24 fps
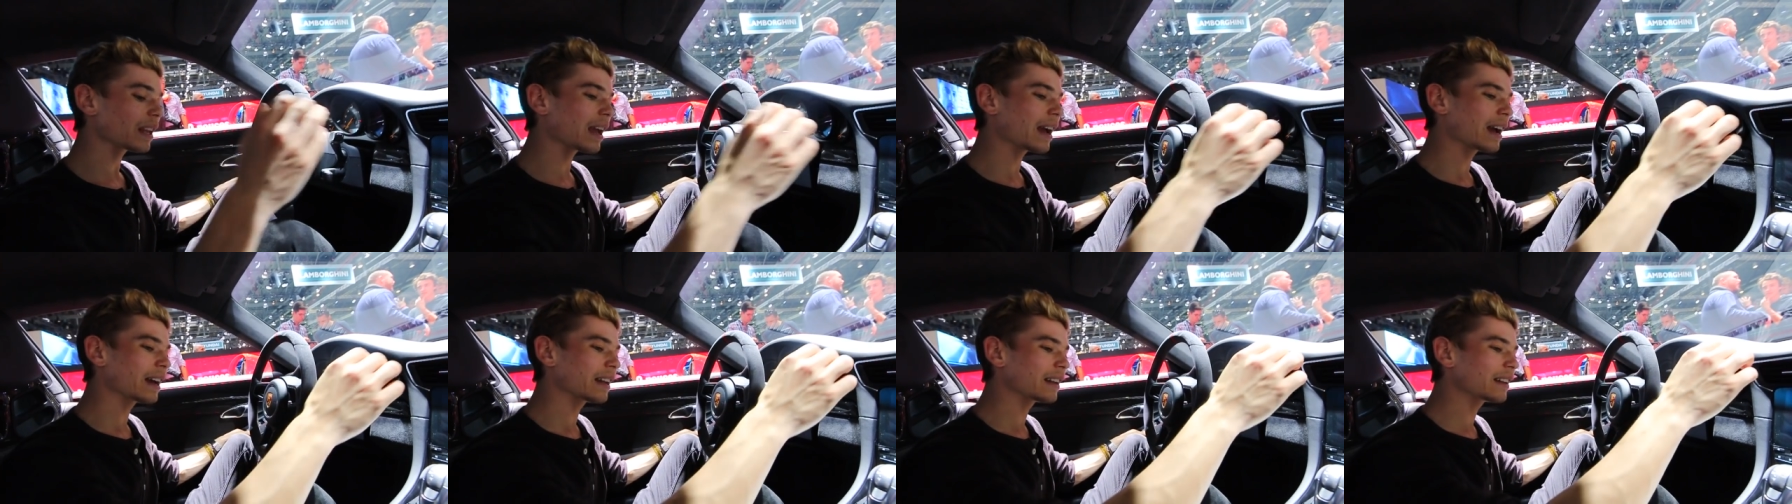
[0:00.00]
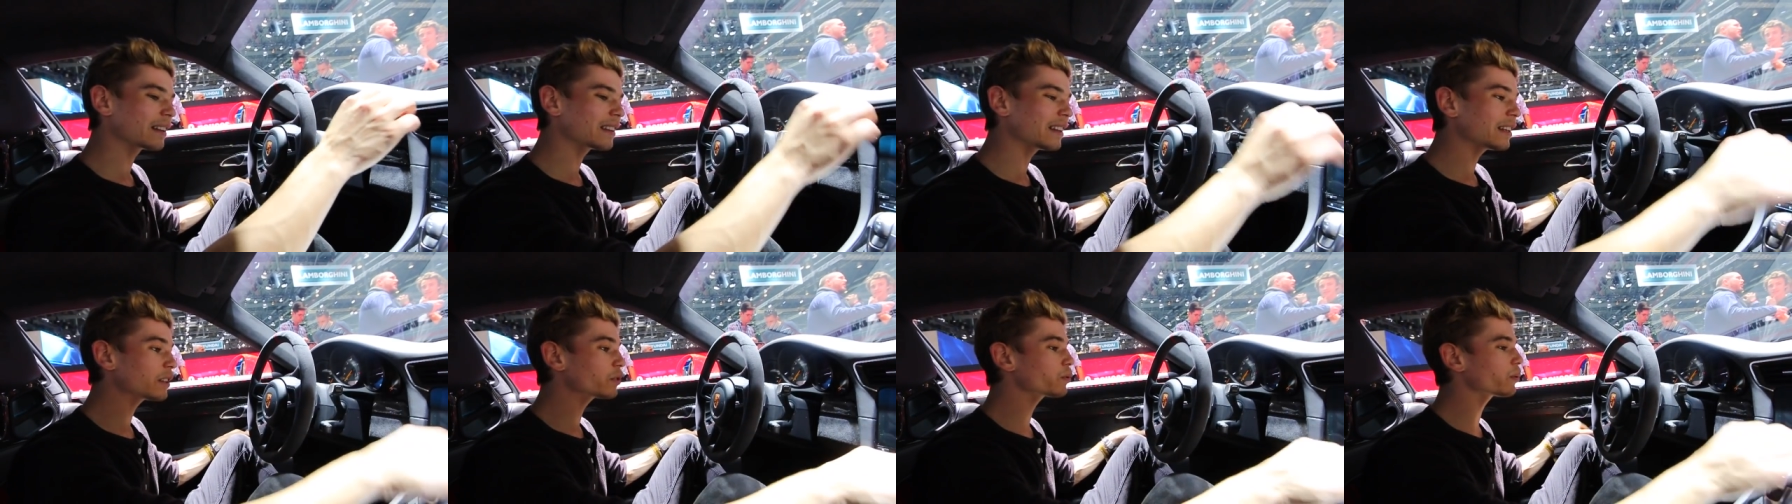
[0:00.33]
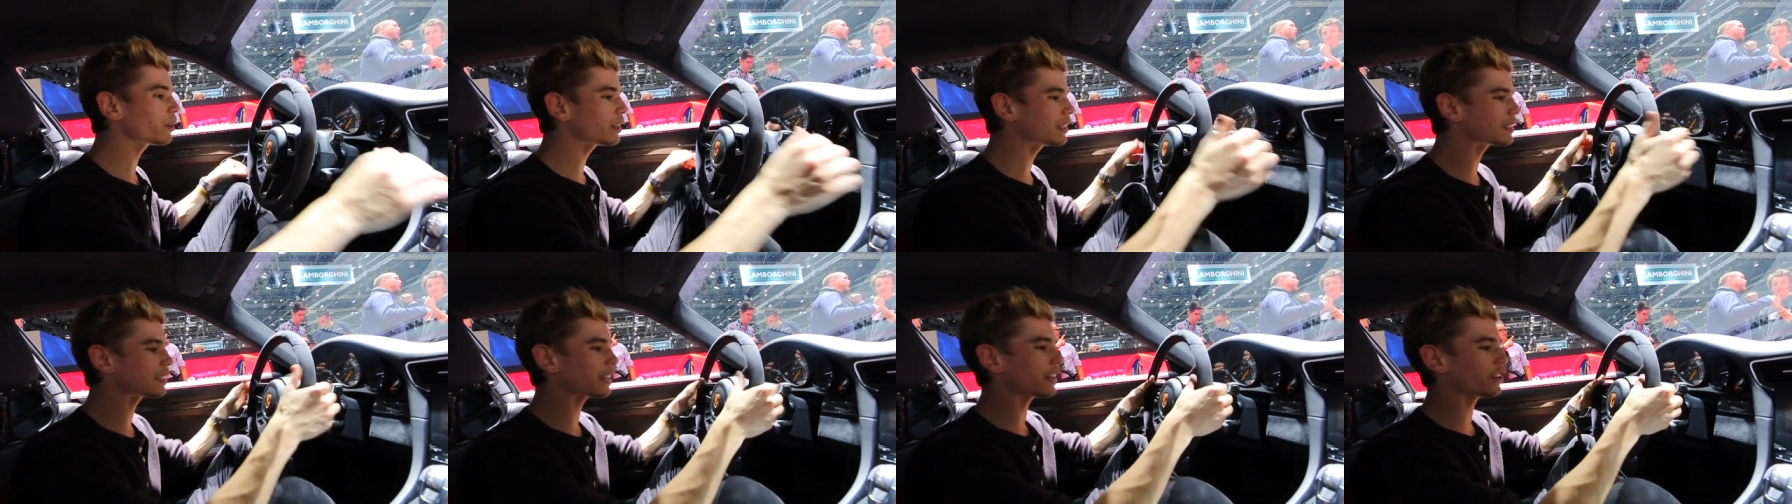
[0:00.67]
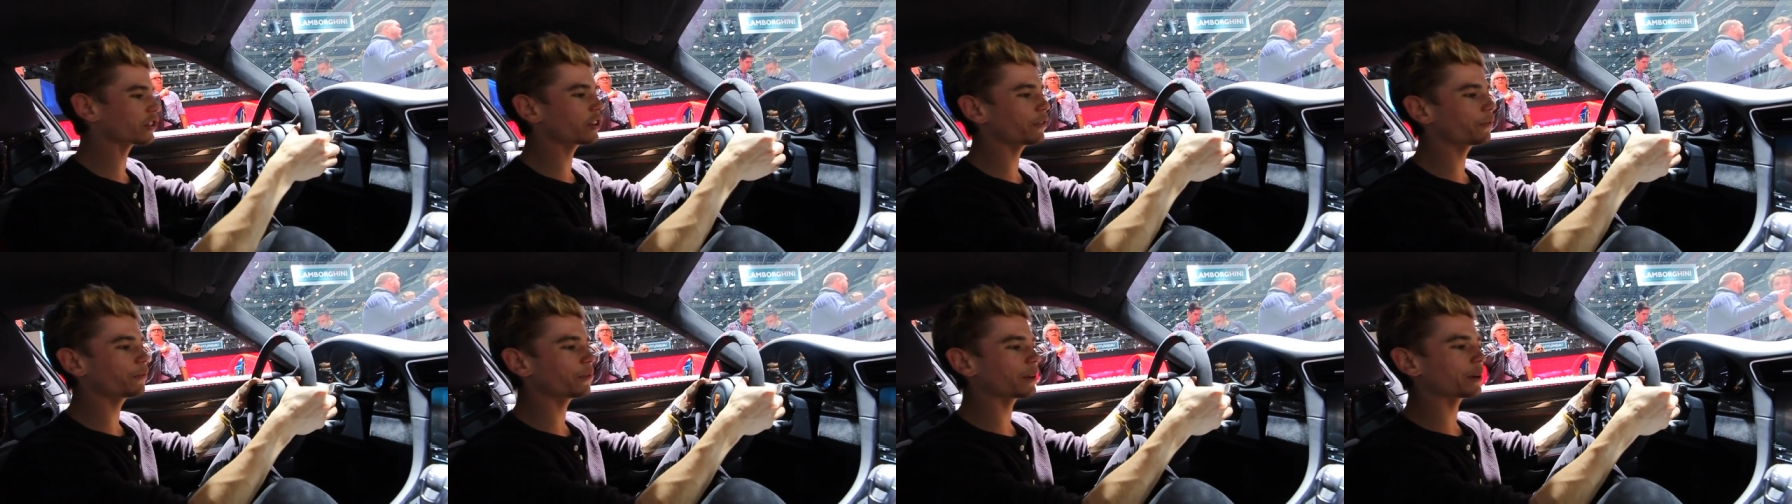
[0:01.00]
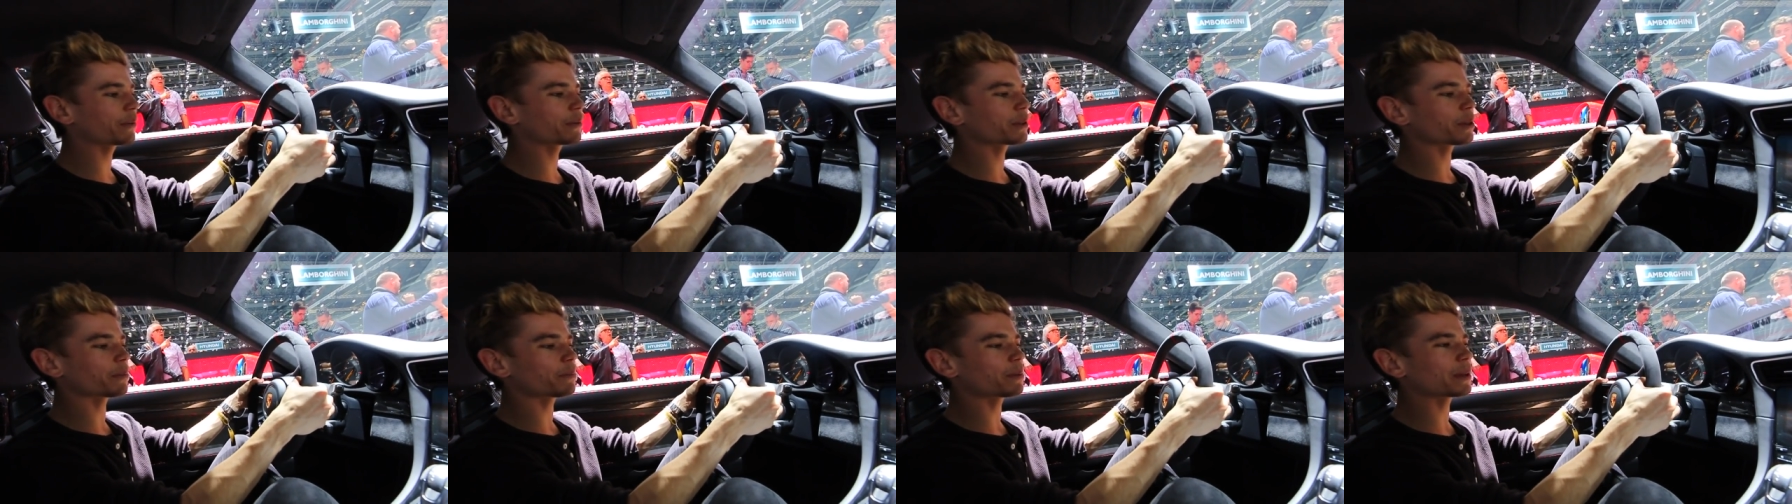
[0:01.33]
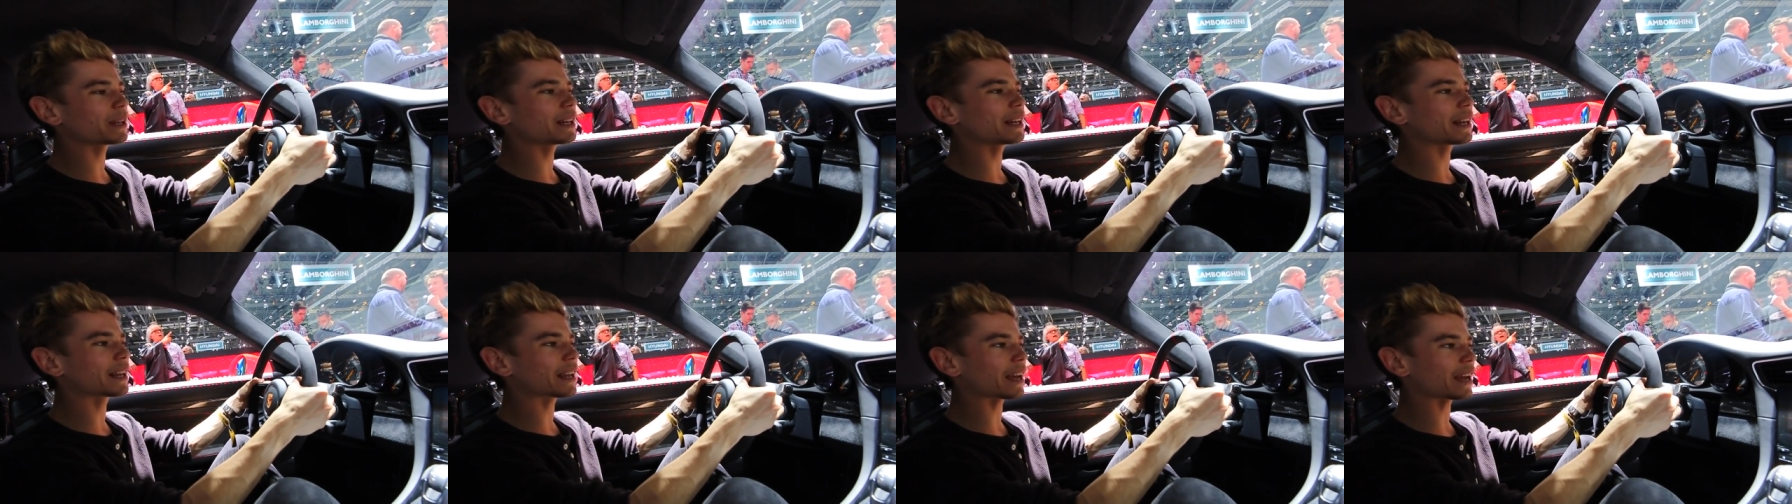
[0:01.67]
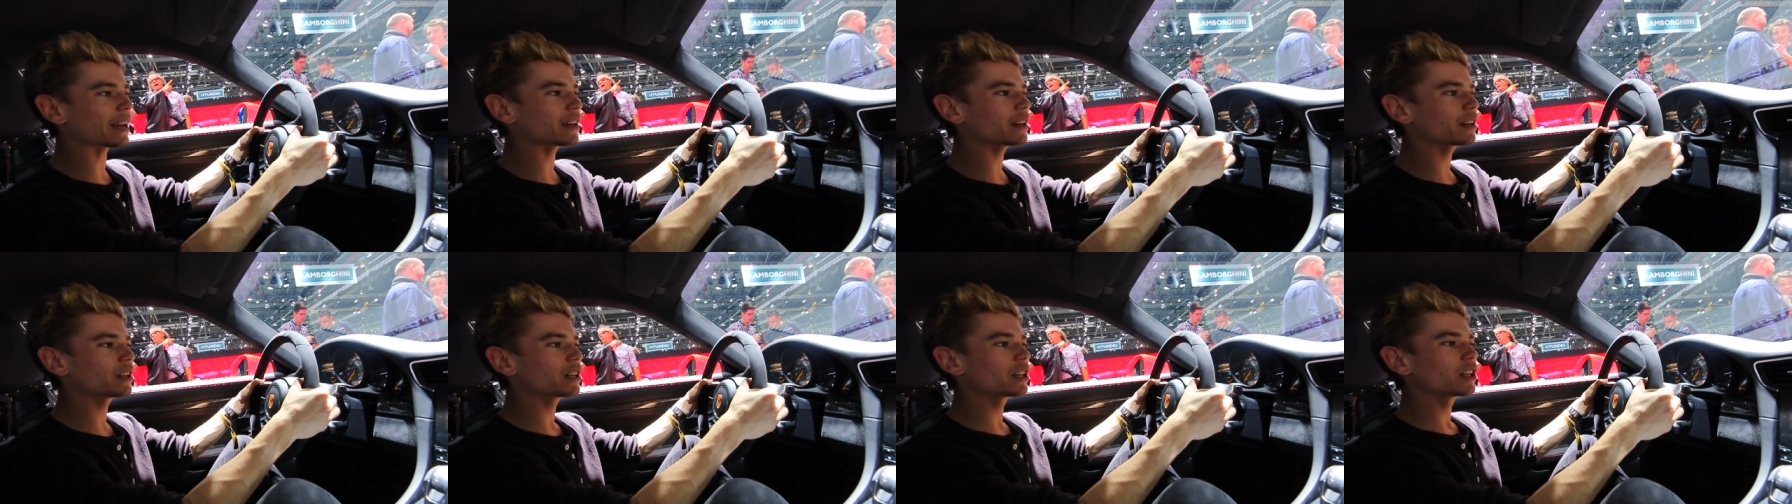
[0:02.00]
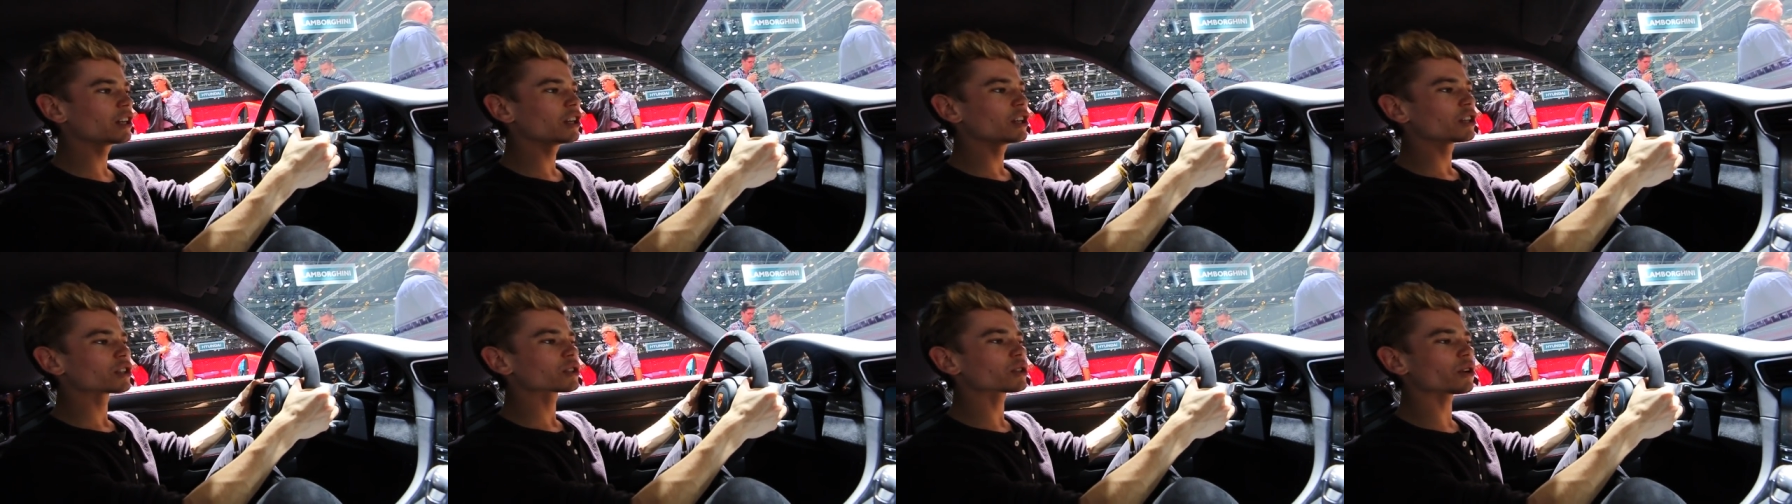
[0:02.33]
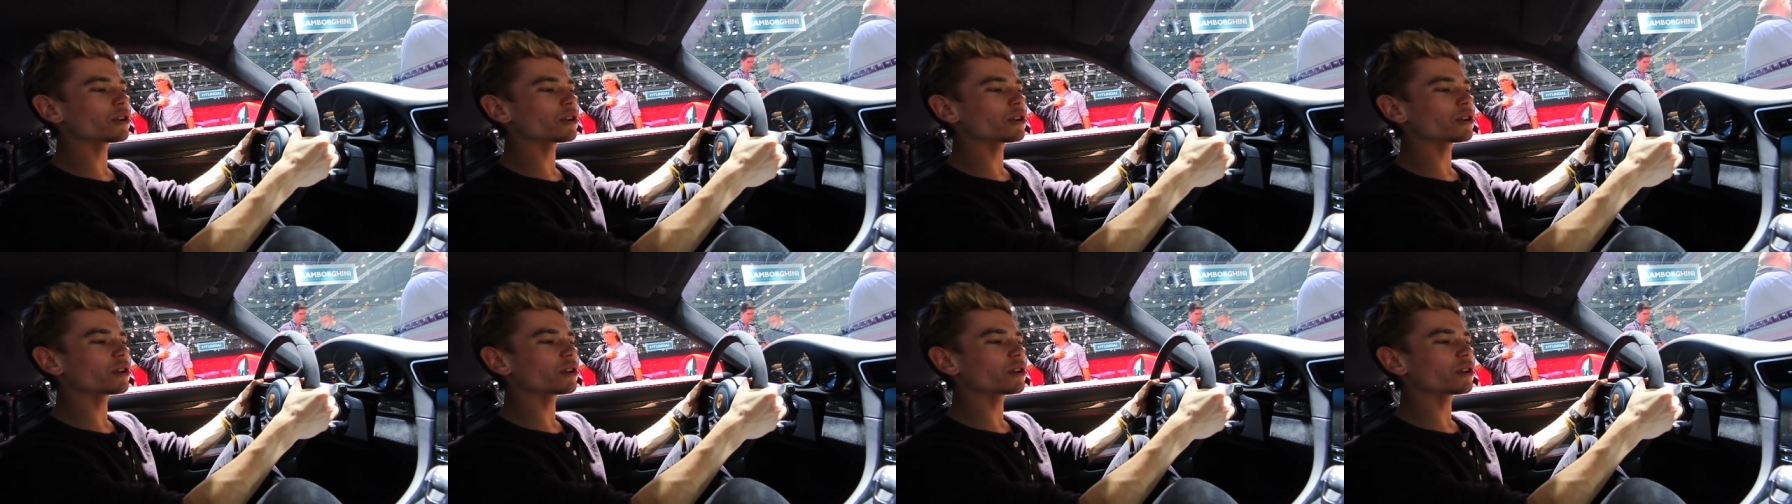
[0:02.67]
And this one is actually fitted with the PDK,